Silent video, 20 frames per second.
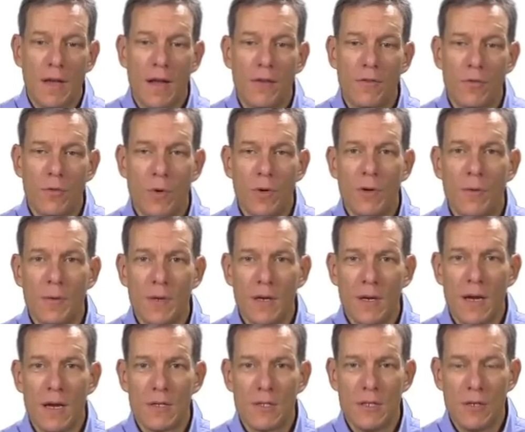That's going to be a
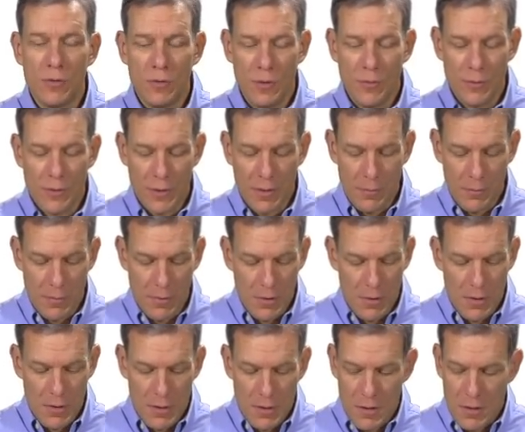Nash equilibrium.
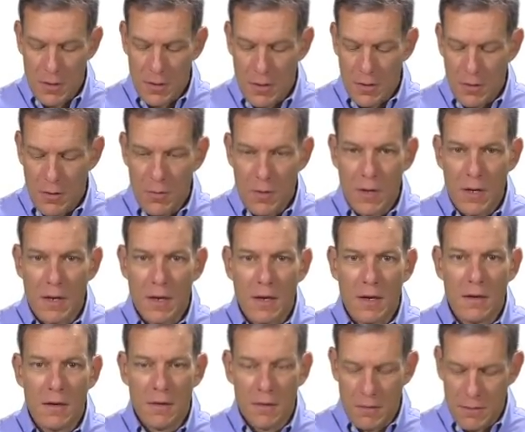
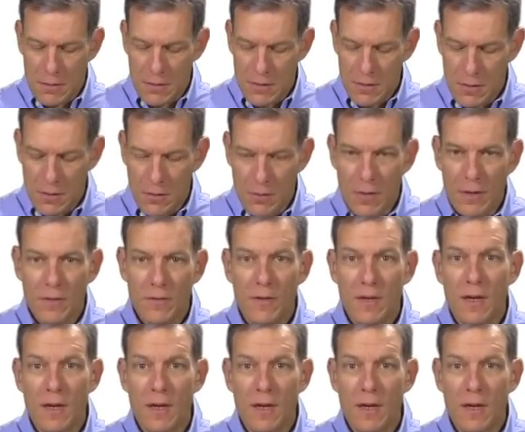Okay, so let's